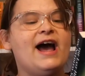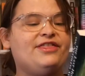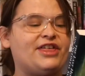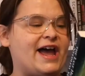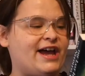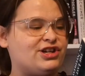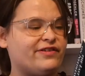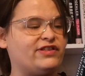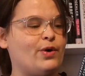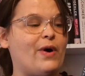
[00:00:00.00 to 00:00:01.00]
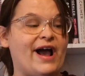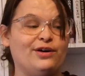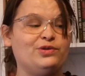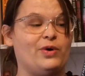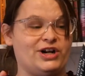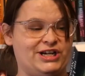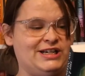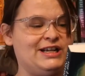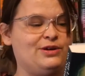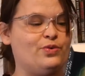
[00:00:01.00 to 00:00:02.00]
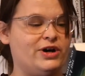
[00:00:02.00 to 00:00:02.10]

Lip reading: at the edge of the wild Washington